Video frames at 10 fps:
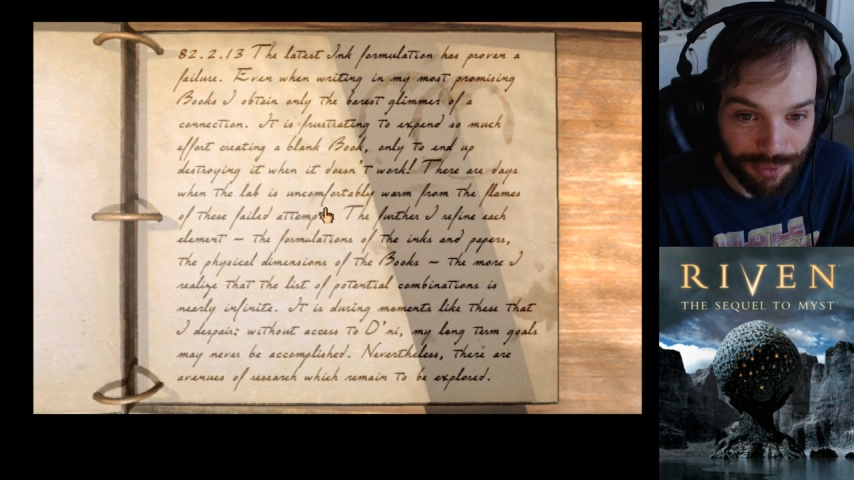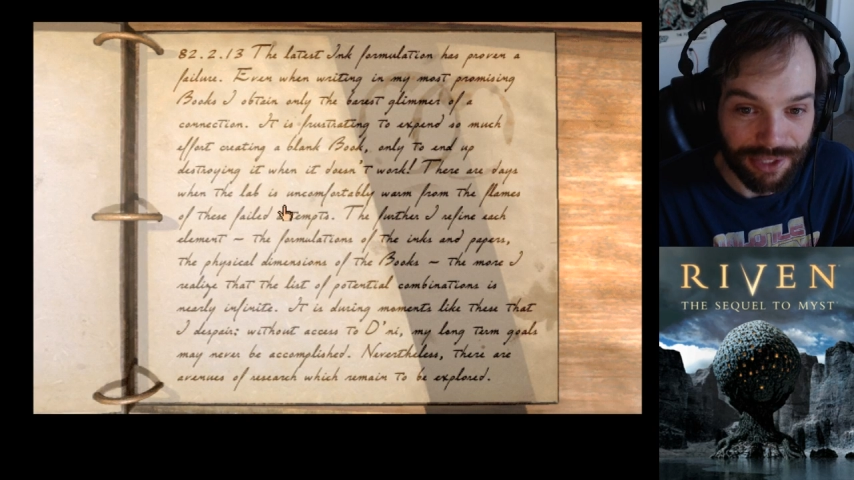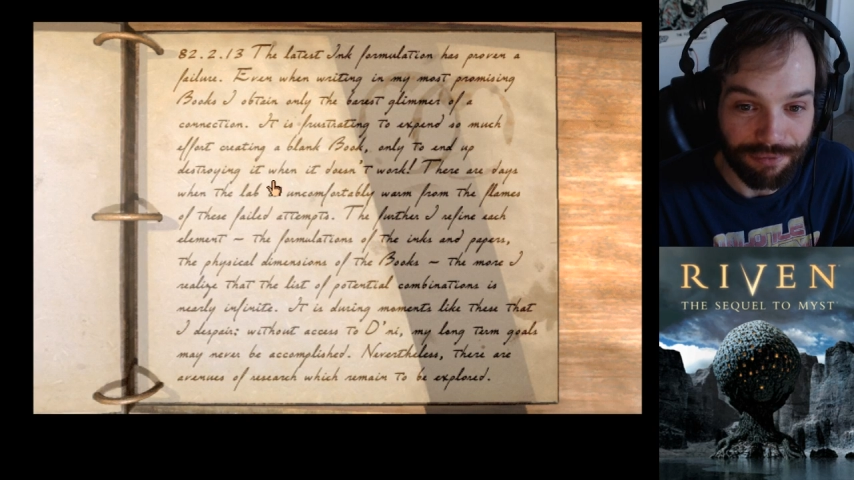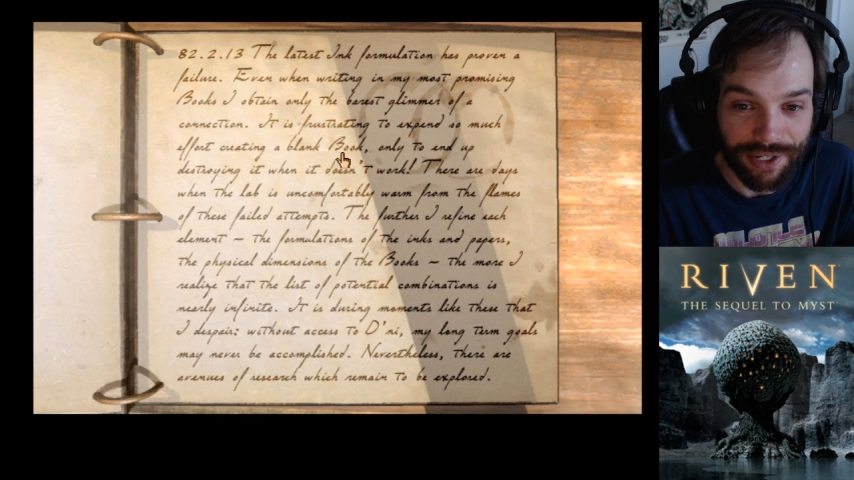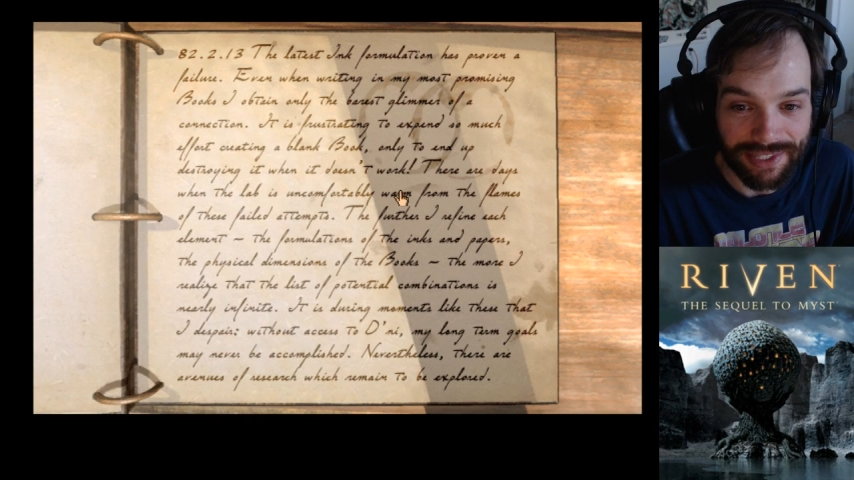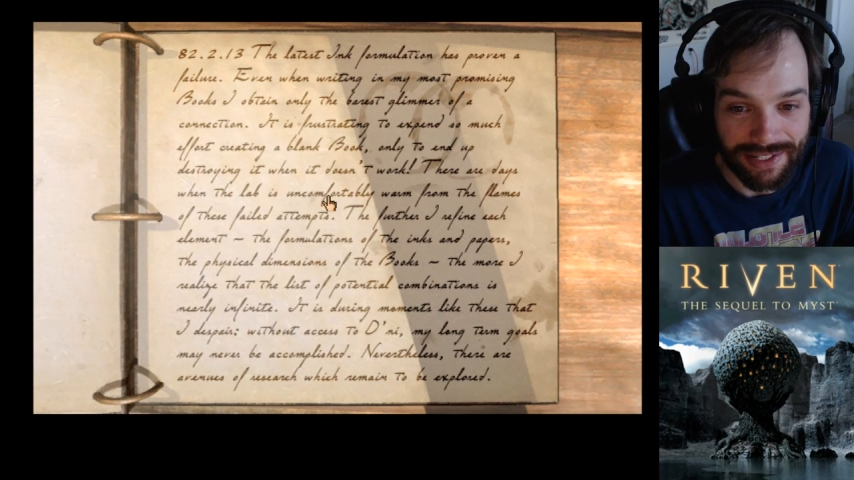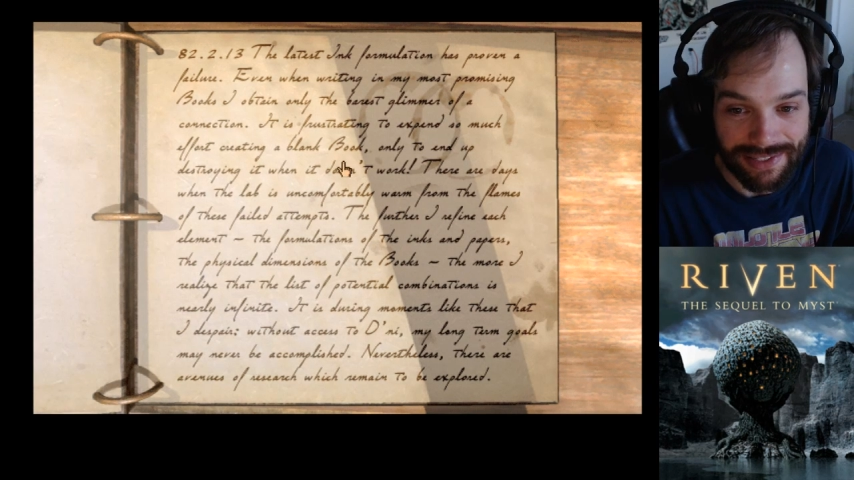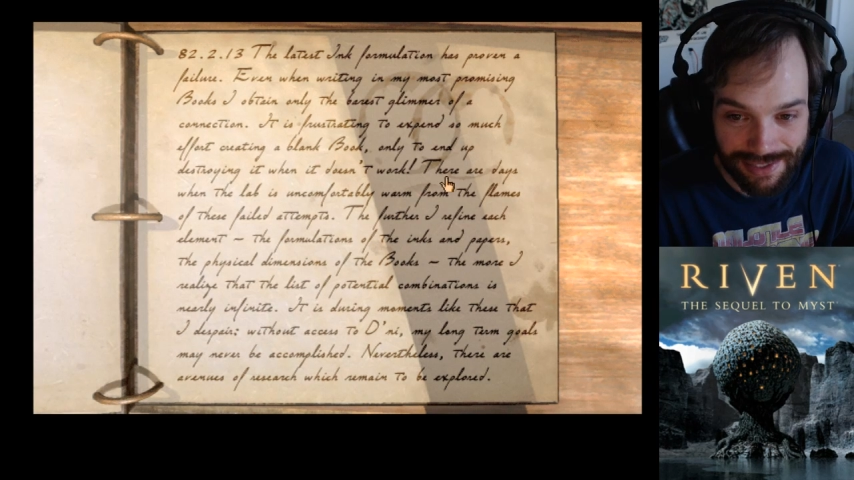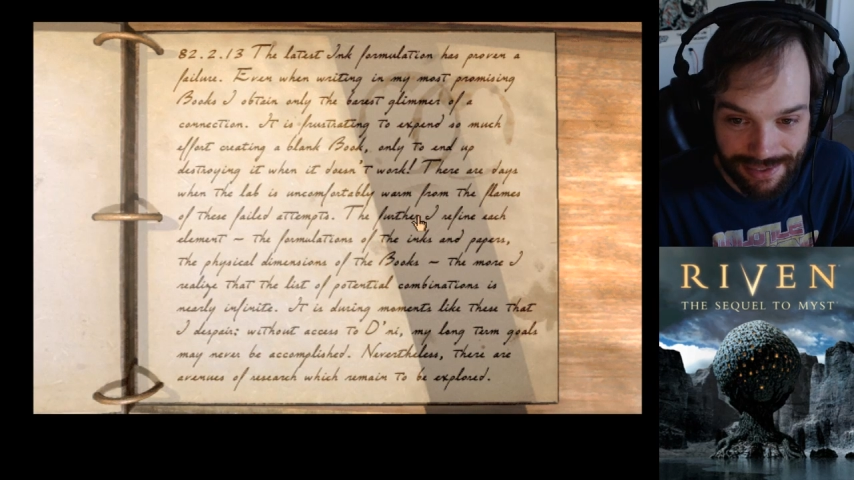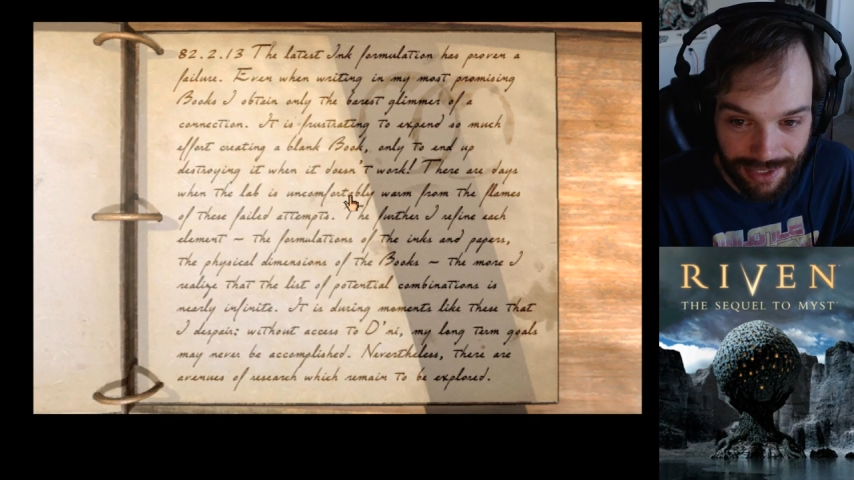but the funny thing is,
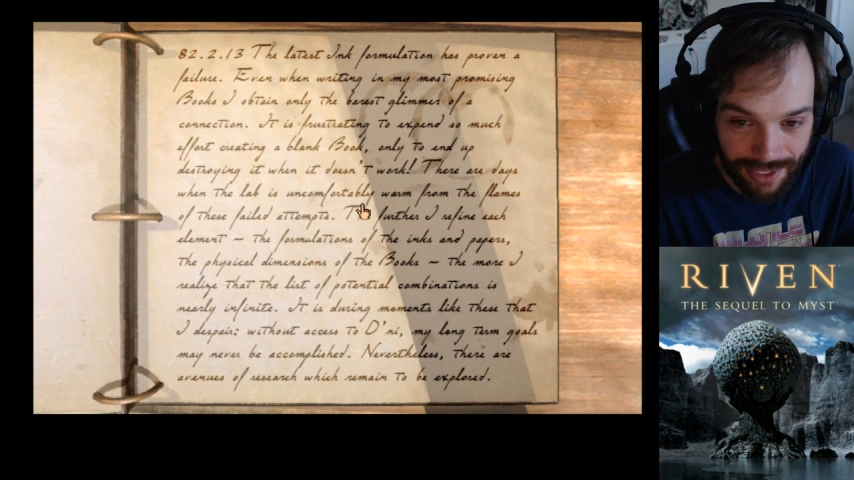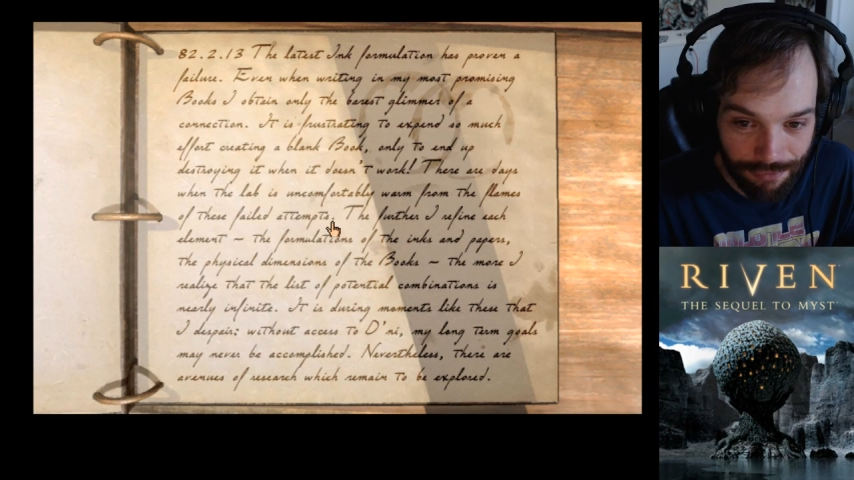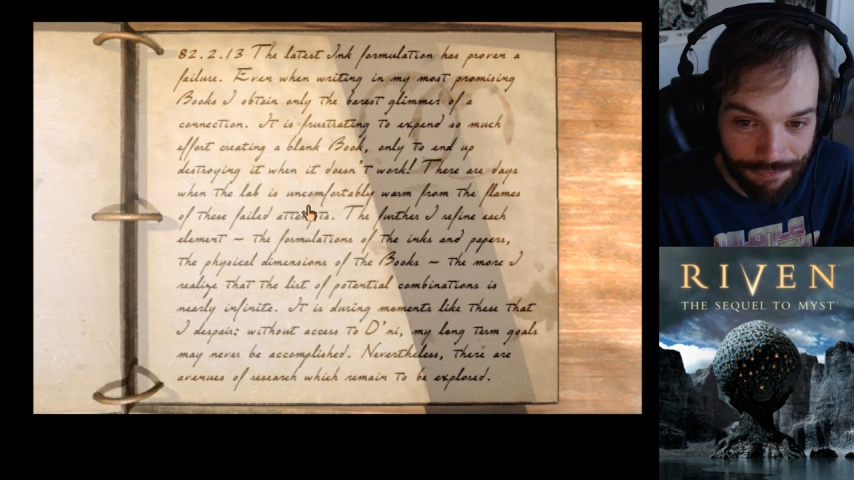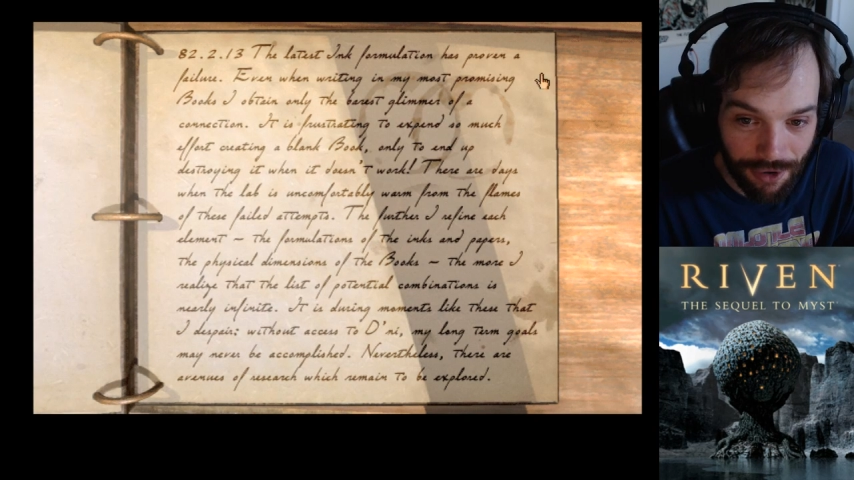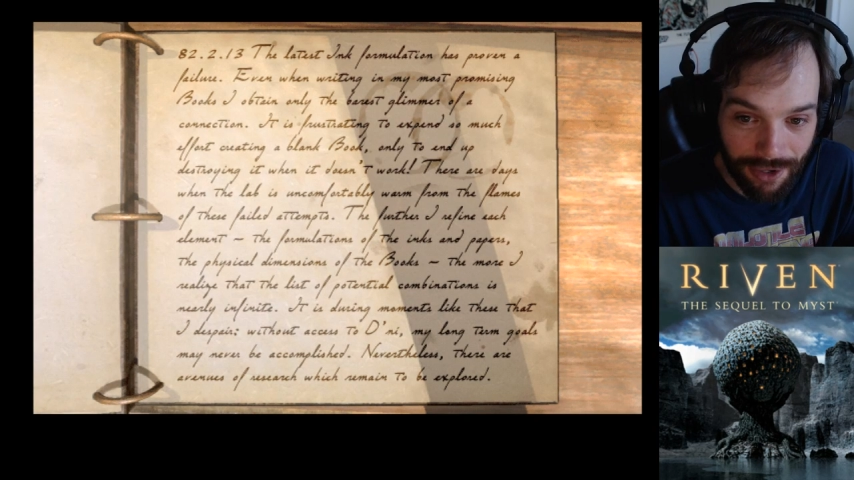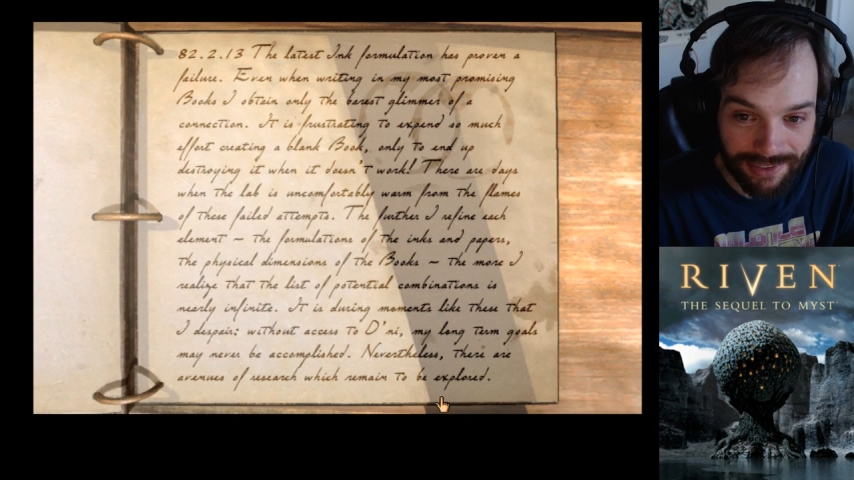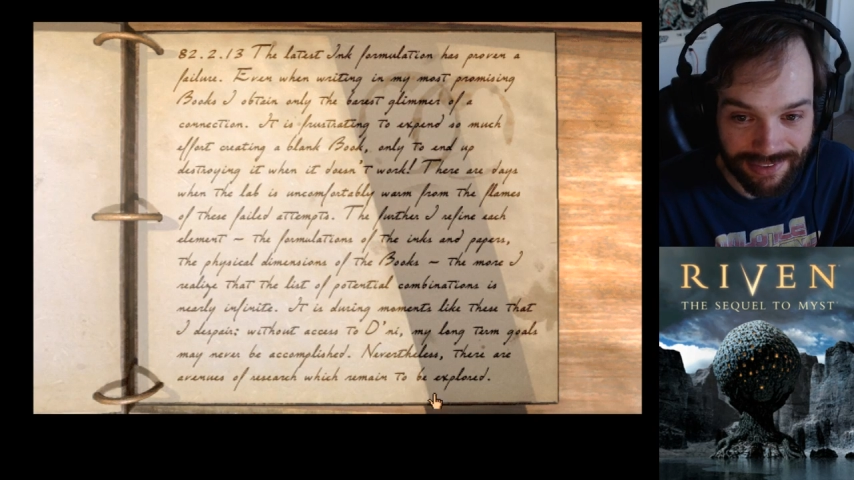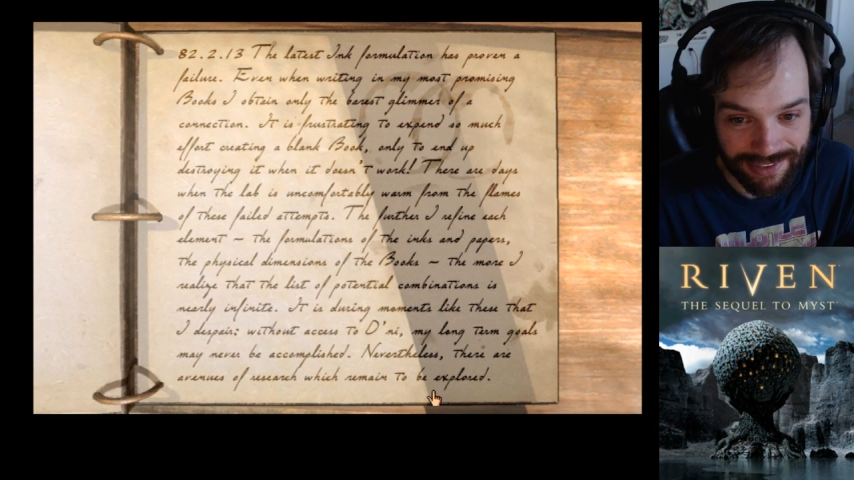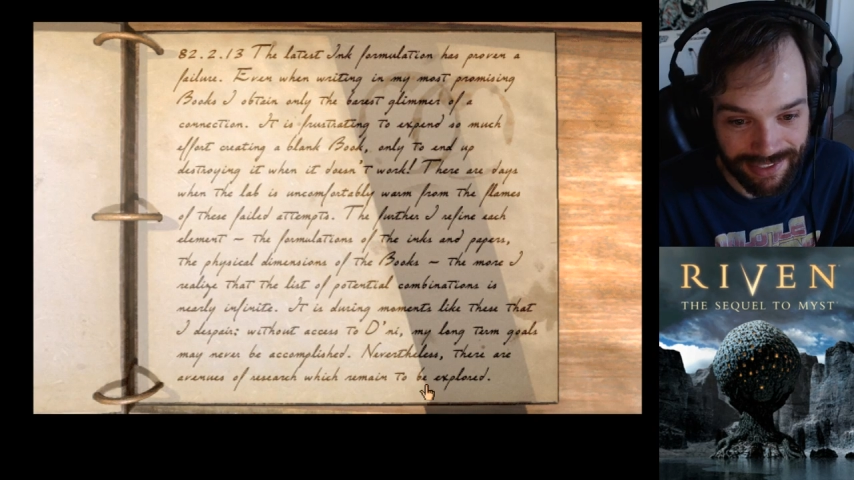this is like a font.